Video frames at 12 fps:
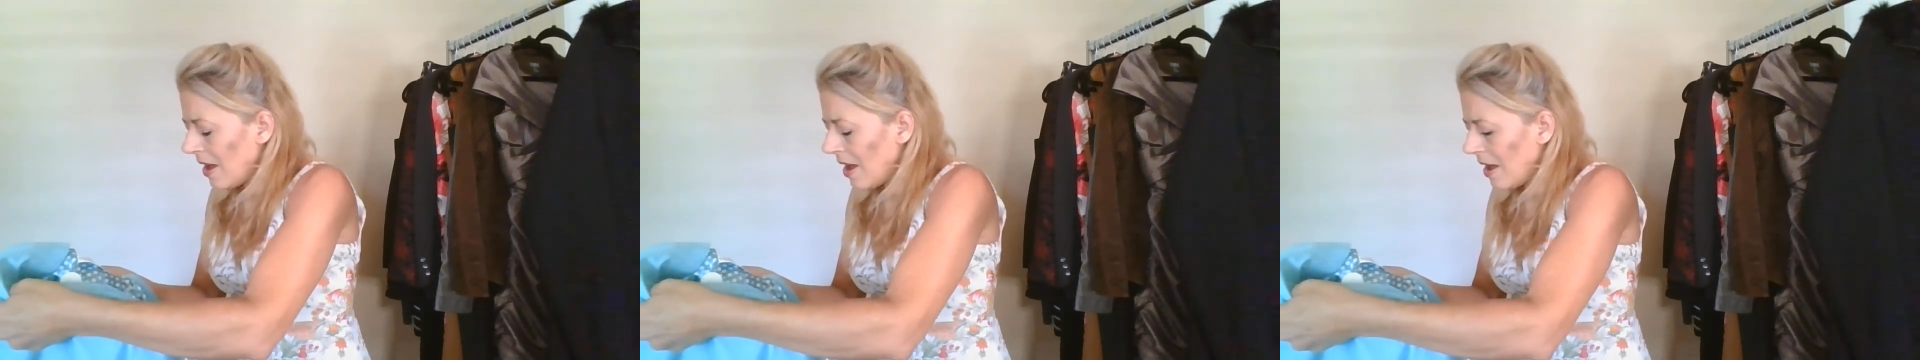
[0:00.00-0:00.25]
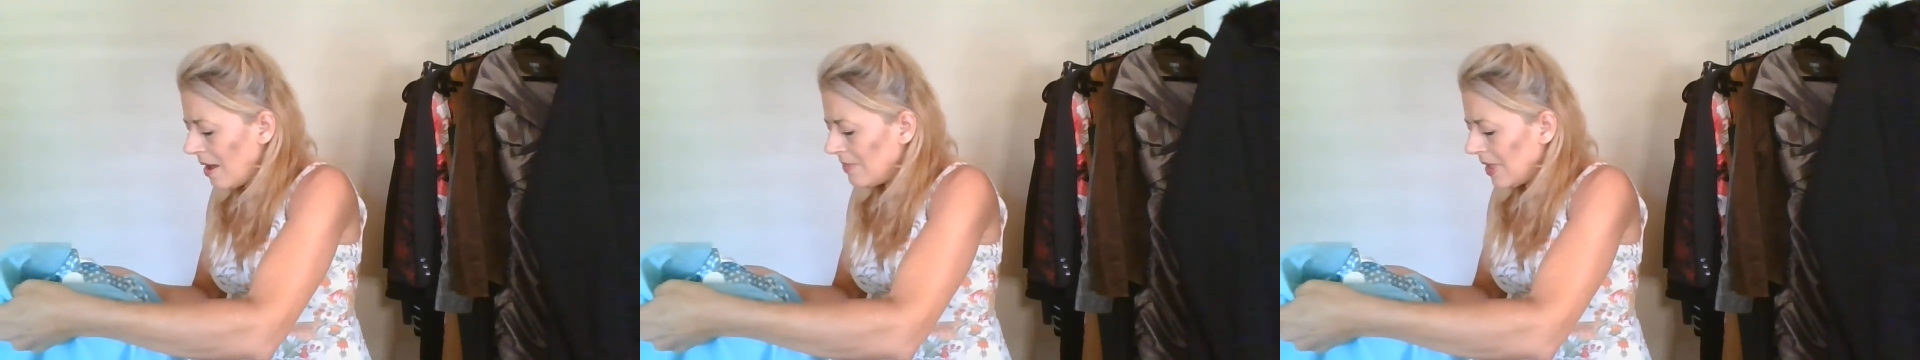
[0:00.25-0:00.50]

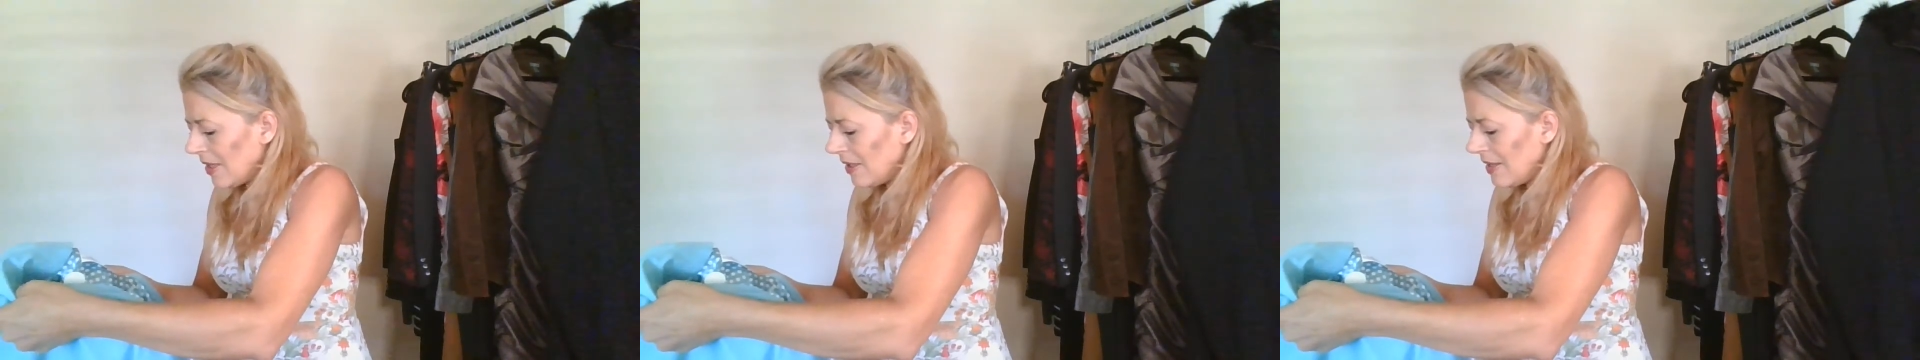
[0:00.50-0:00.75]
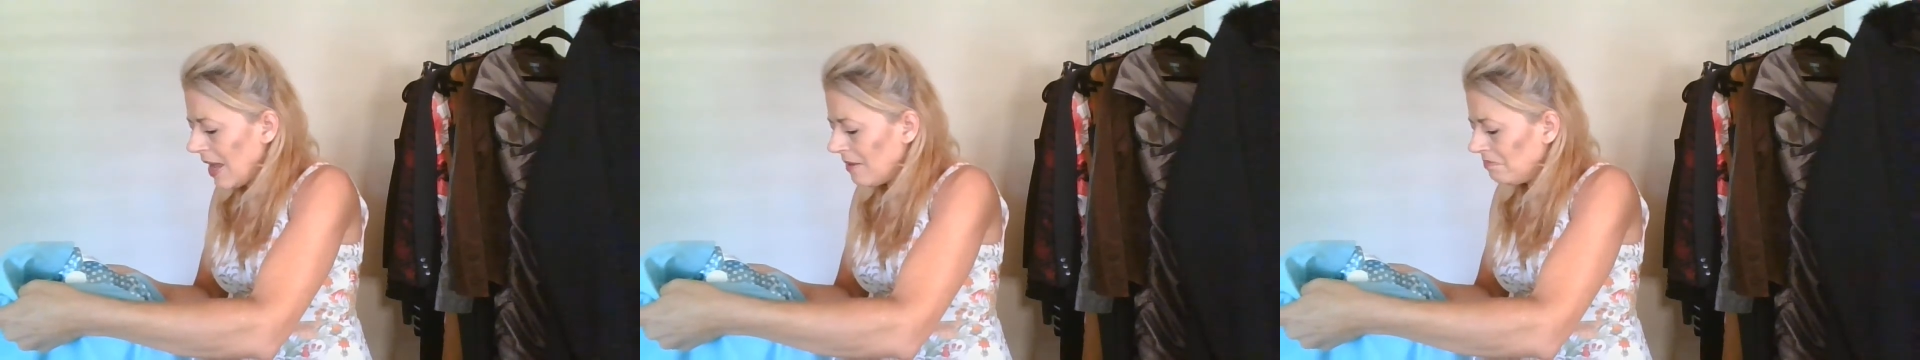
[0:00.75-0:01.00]
Um,
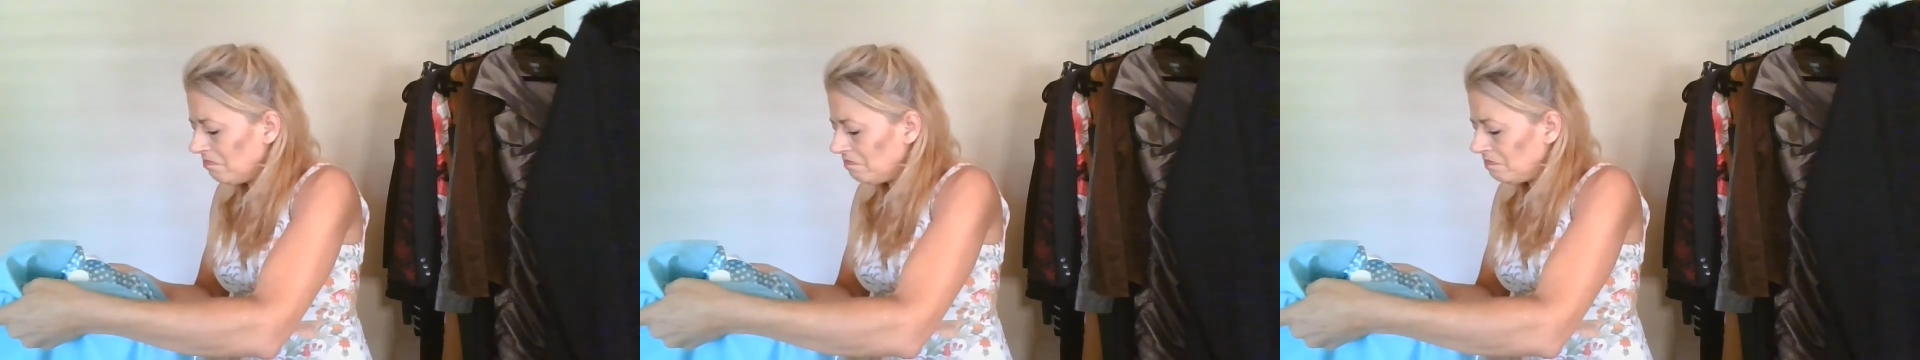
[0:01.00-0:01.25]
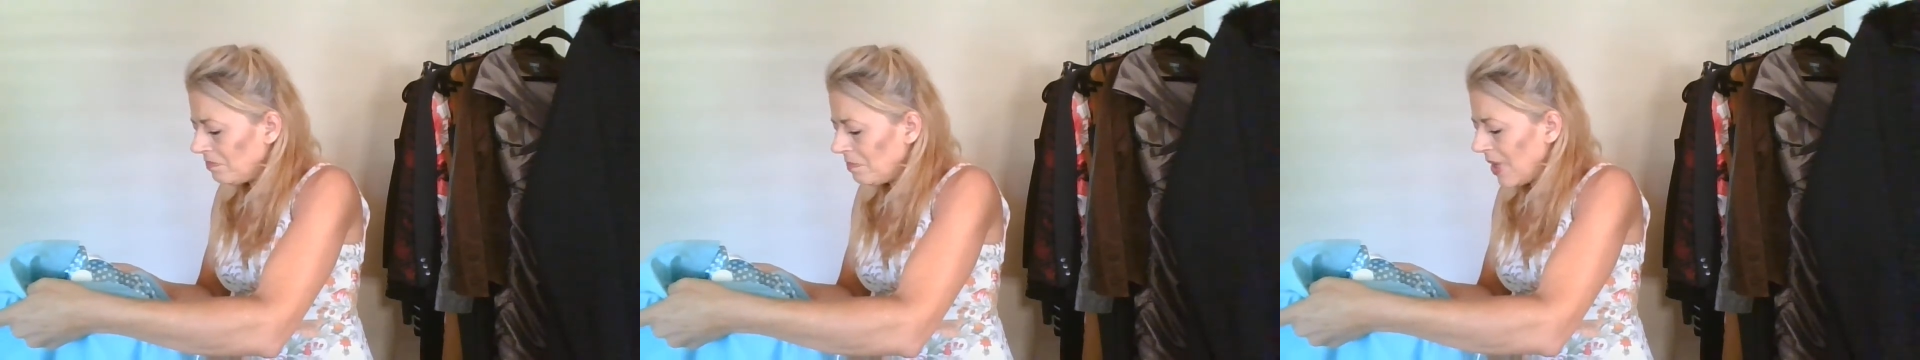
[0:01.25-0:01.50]
yeah,
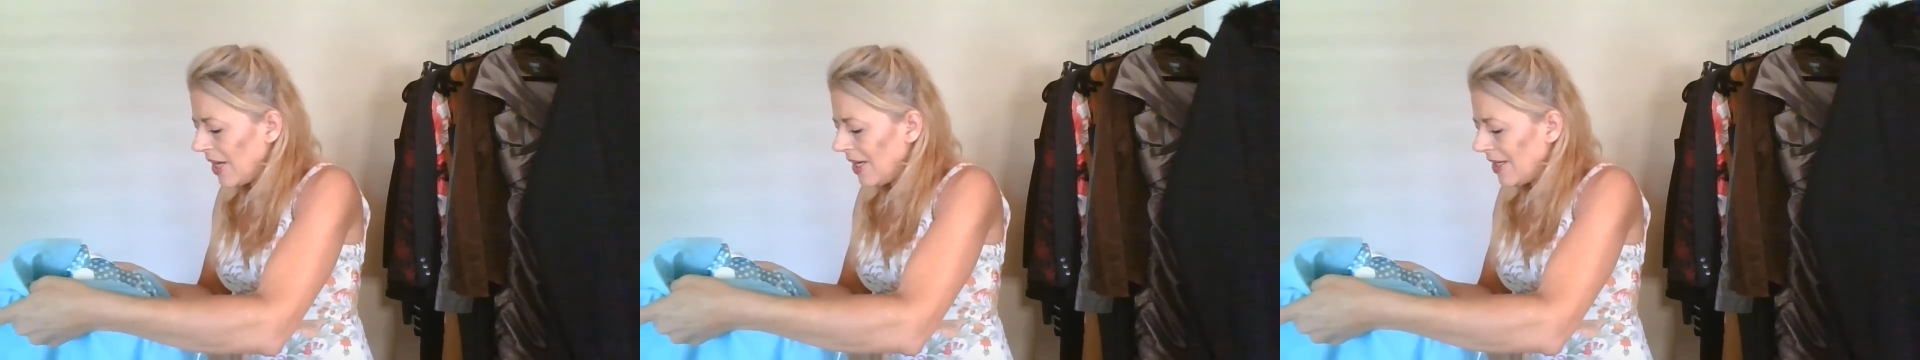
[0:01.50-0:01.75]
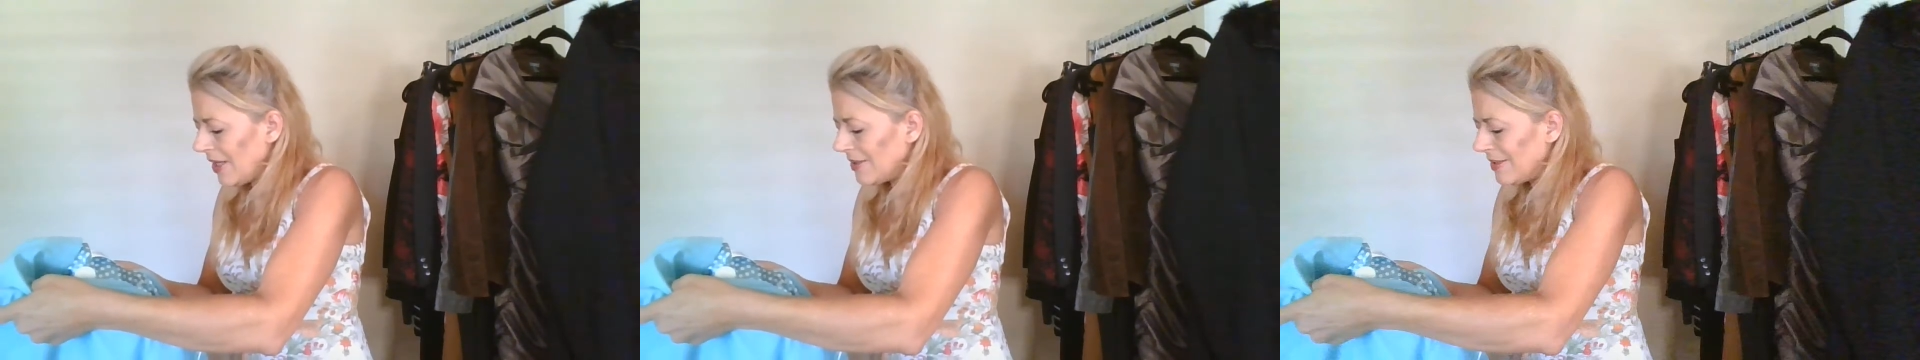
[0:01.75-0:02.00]
but
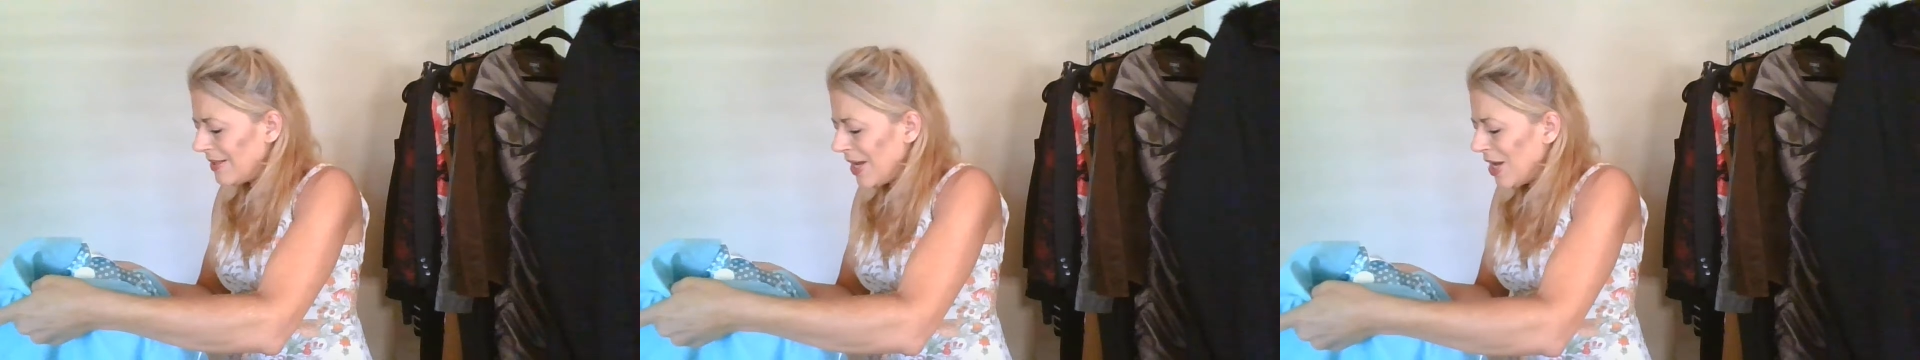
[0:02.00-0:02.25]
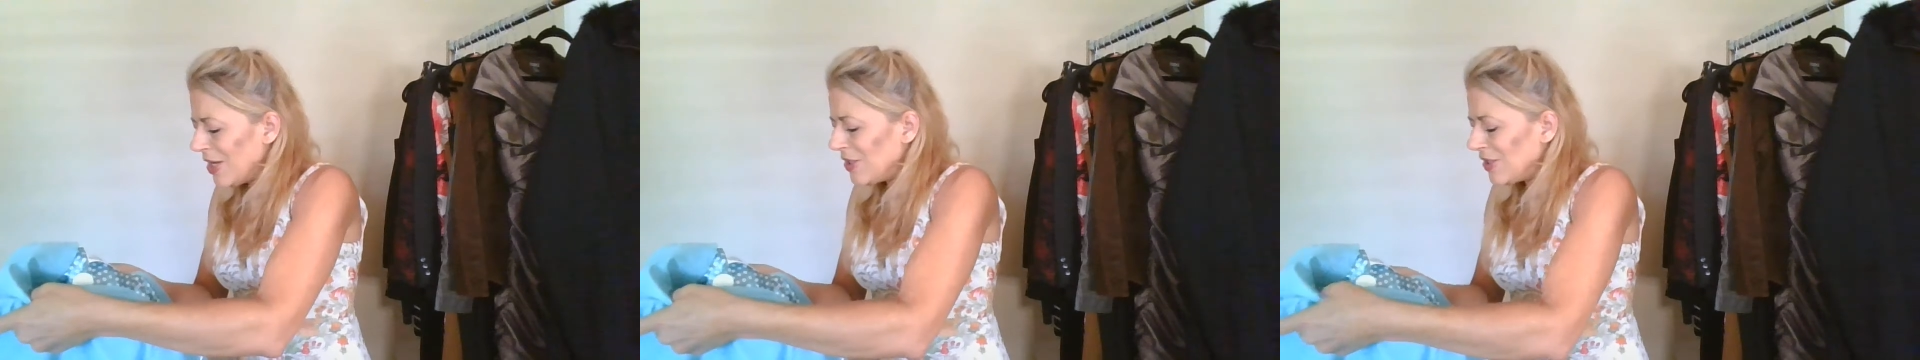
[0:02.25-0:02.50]
it is
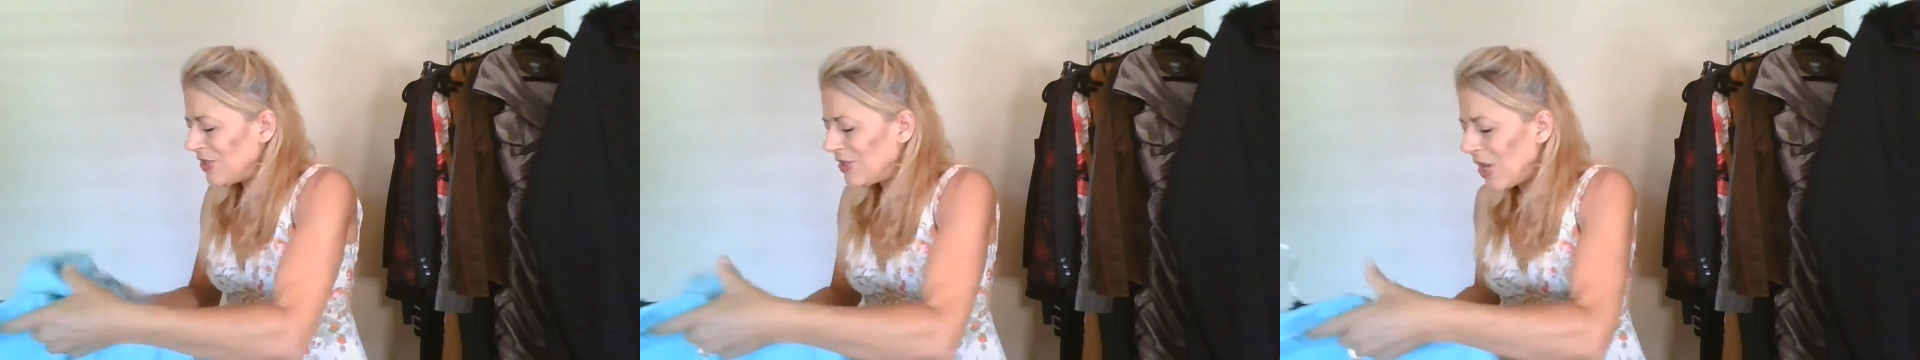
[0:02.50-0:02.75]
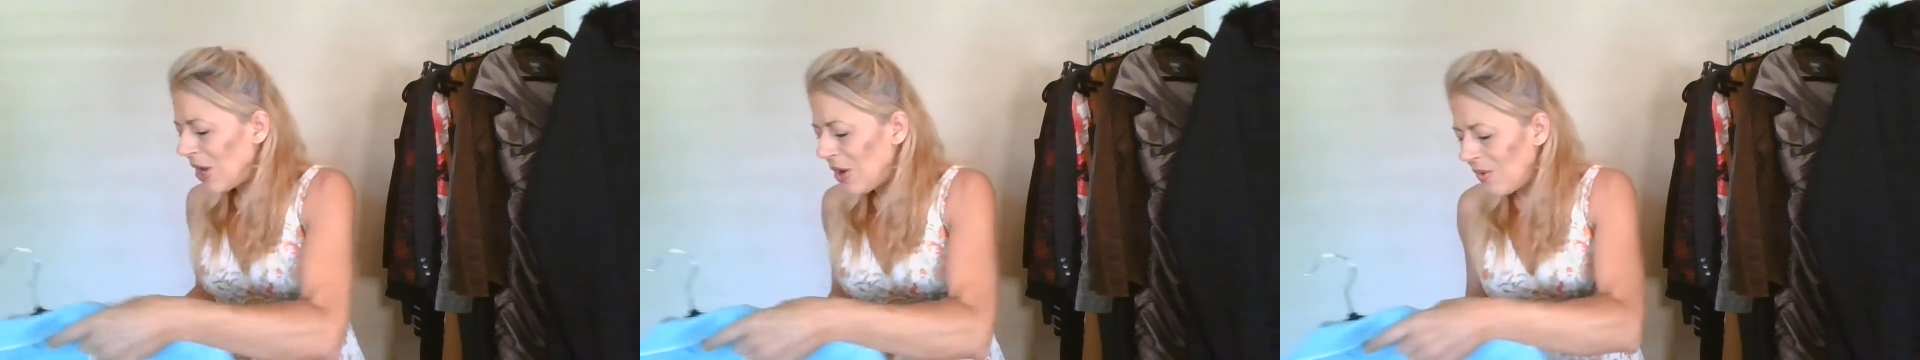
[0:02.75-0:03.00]

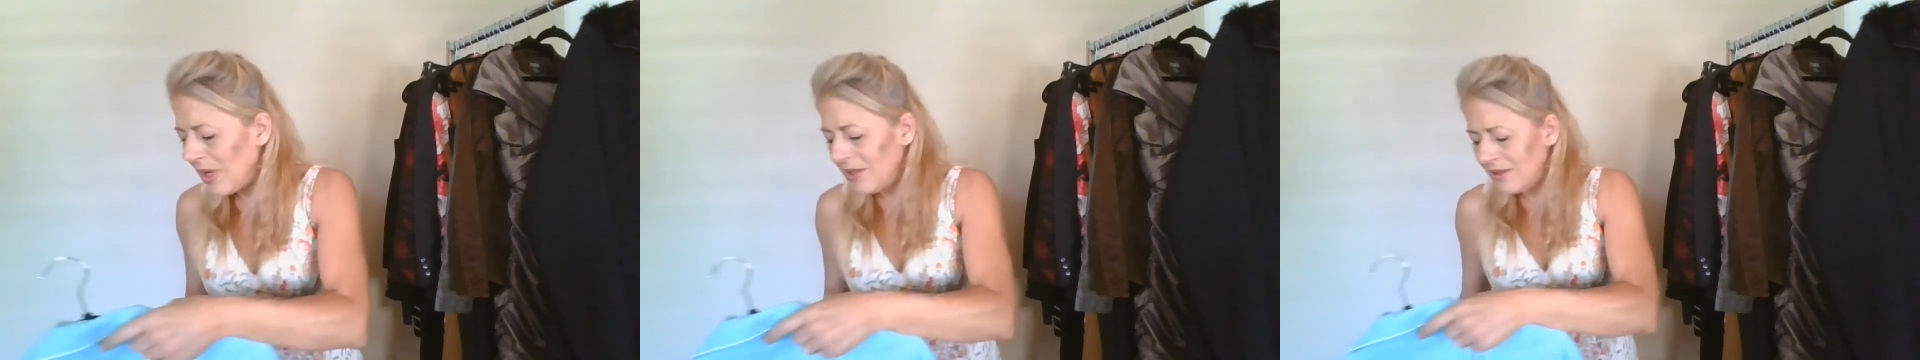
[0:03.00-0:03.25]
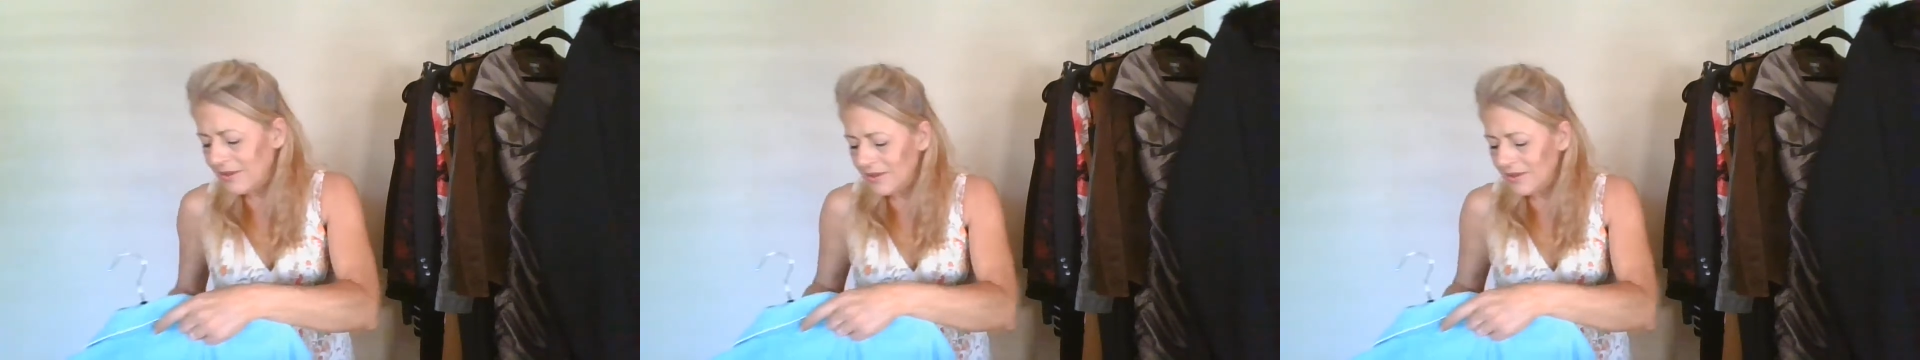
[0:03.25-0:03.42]
so